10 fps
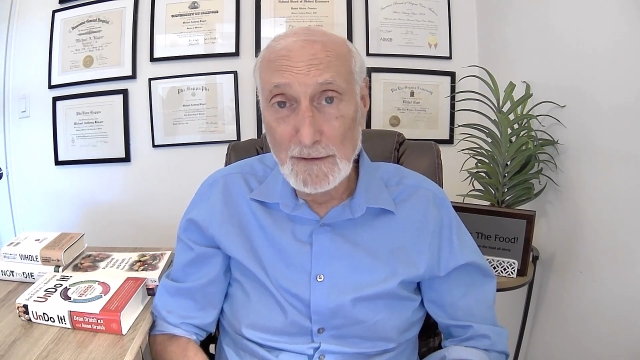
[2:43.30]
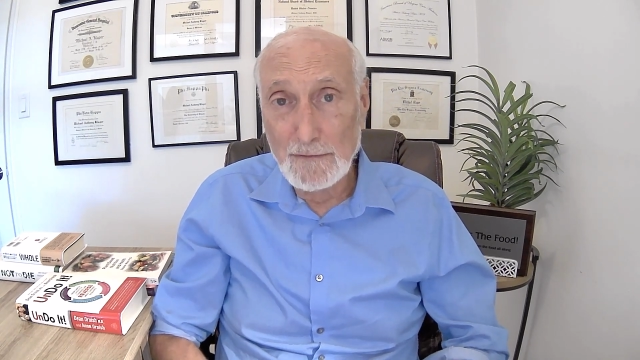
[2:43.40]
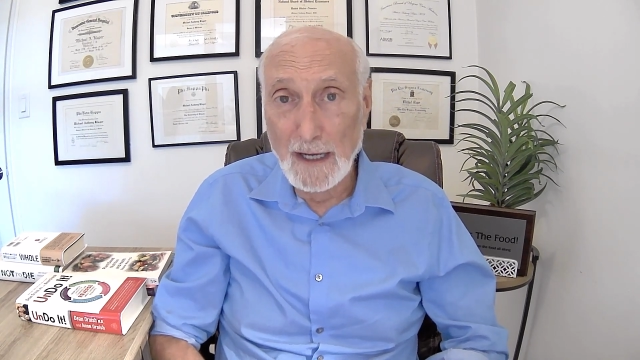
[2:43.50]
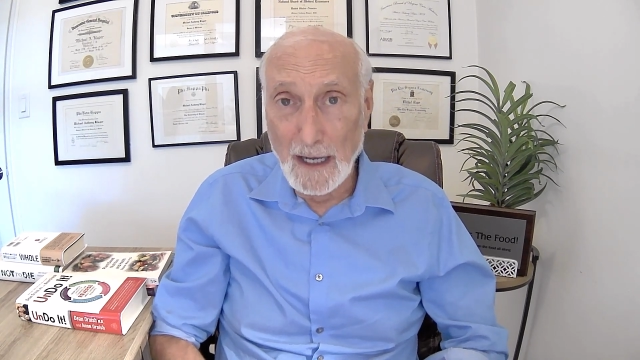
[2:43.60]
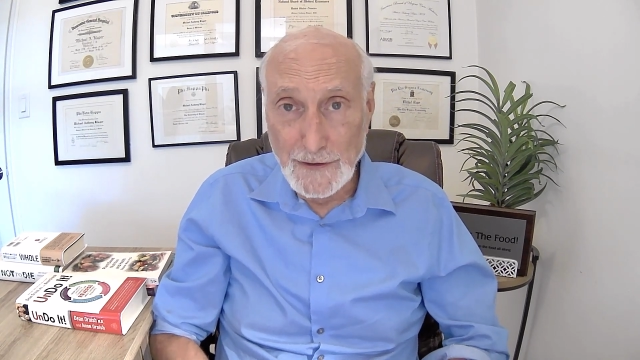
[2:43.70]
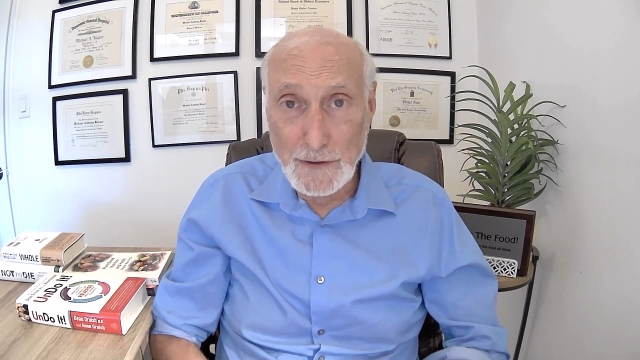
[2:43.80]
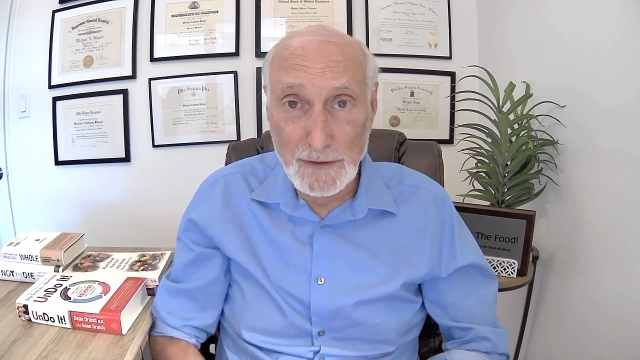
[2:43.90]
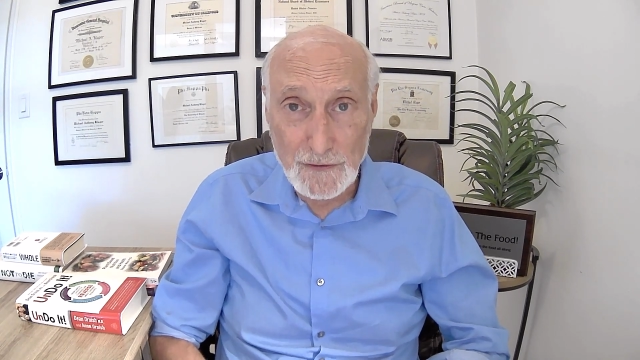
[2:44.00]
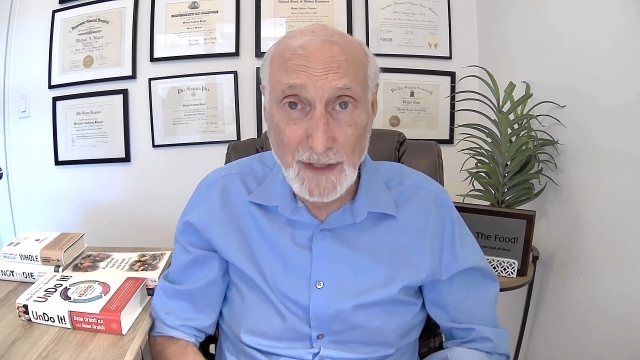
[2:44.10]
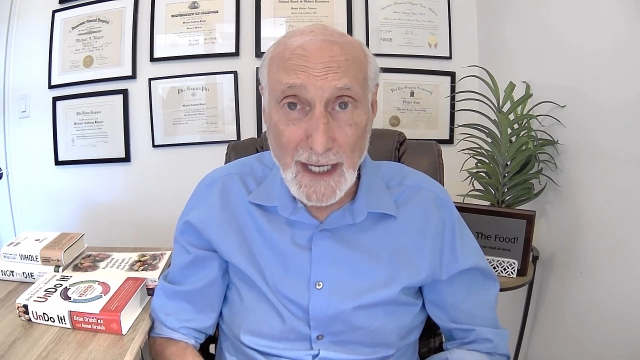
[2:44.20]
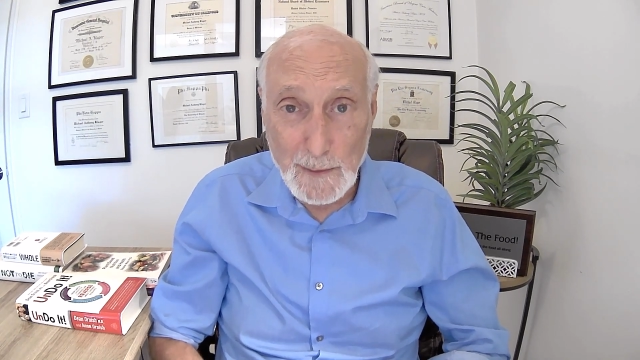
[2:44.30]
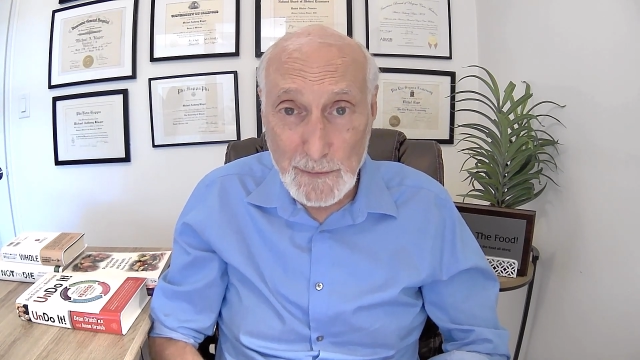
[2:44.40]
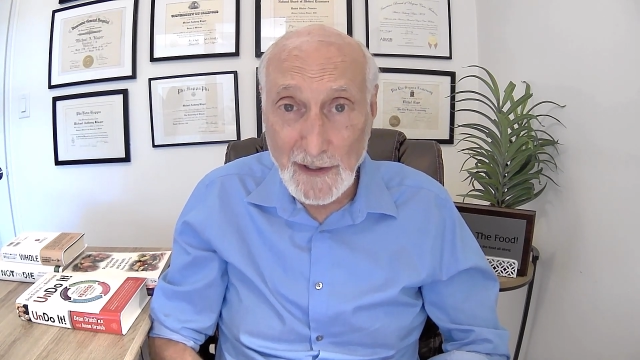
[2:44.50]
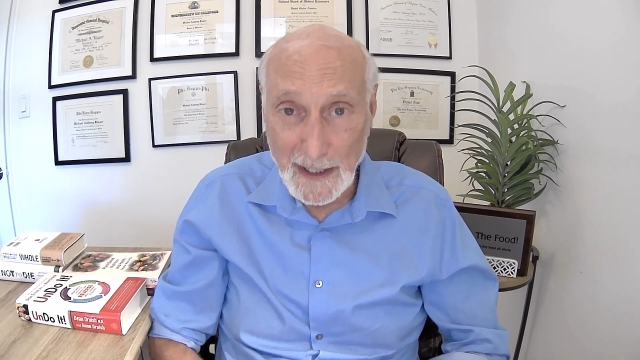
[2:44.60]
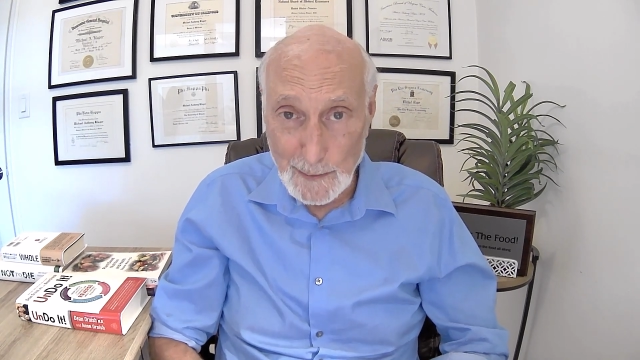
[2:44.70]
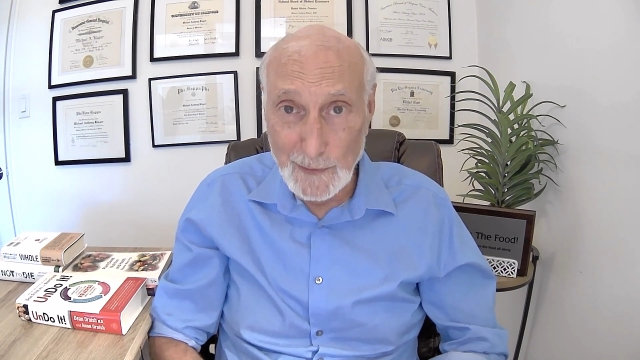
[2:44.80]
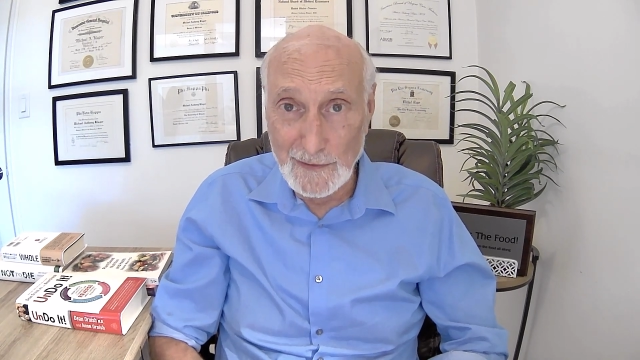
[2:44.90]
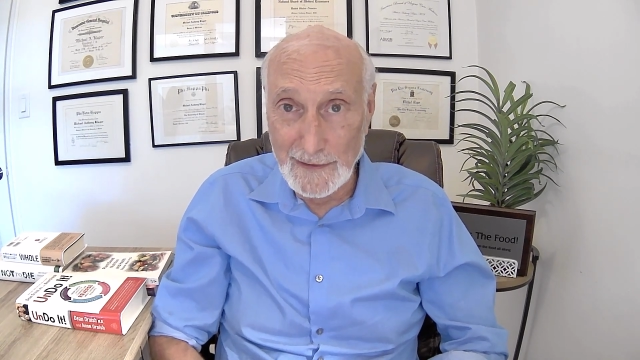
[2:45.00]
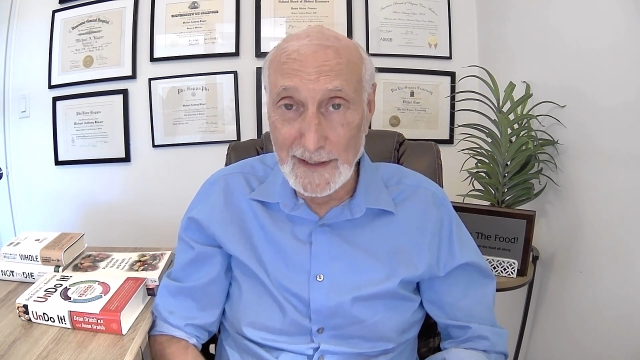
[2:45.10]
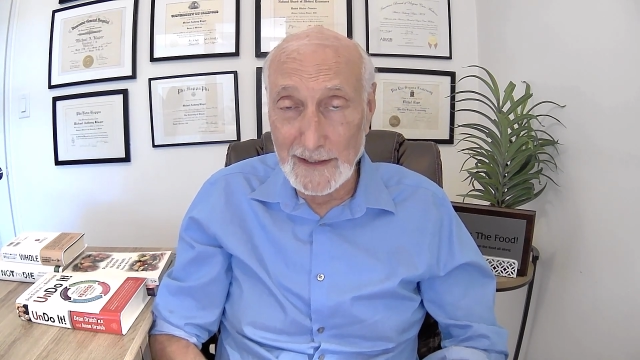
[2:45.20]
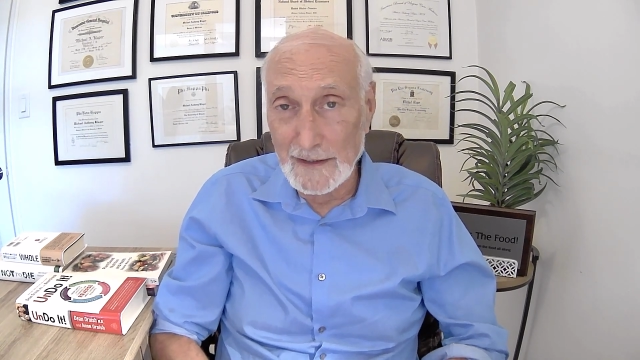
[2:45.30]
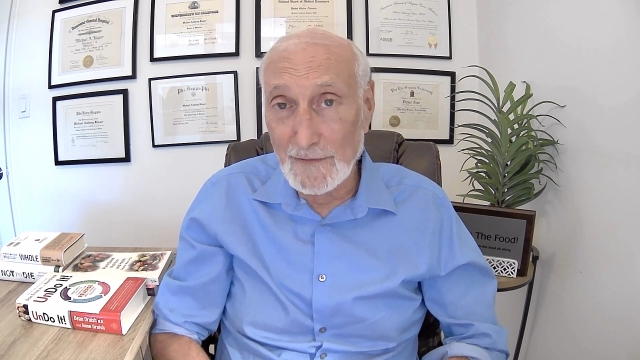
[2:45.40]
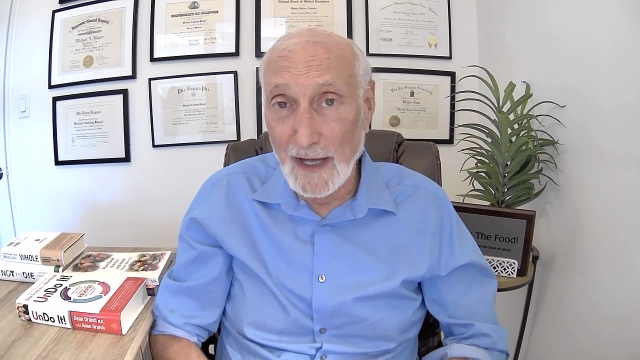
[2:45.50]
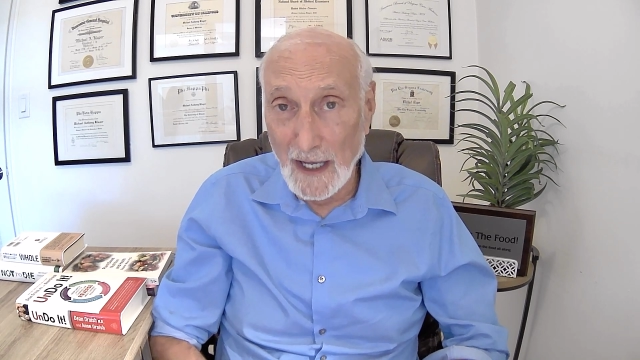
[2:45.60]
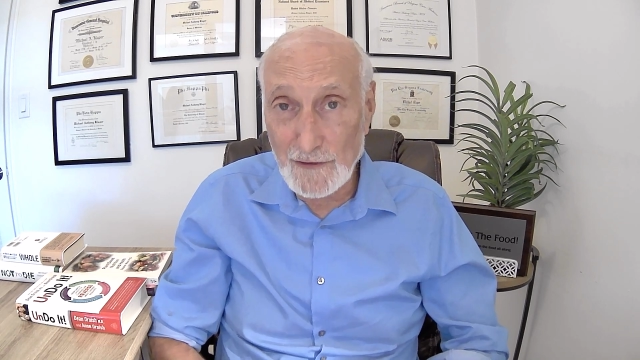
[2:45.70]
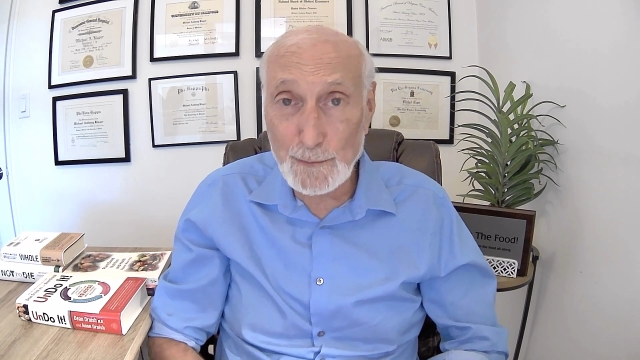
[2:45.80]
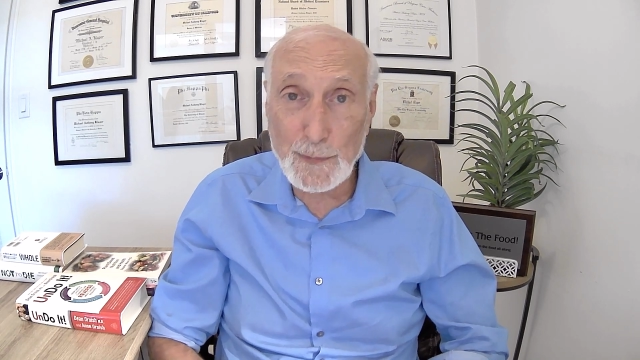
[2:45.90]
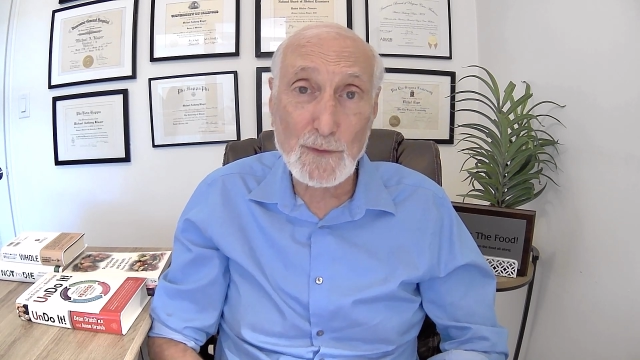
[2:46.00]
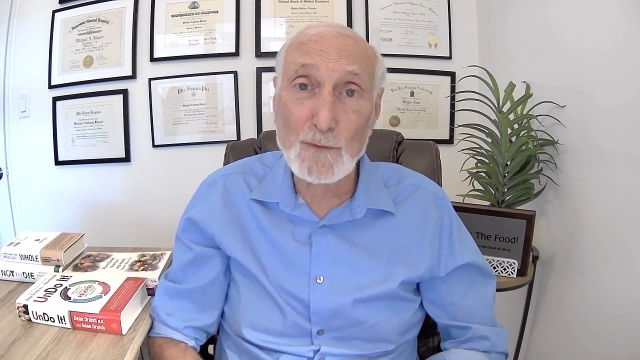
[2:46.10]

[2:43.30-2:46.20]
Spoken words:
on your exam table and in the hospital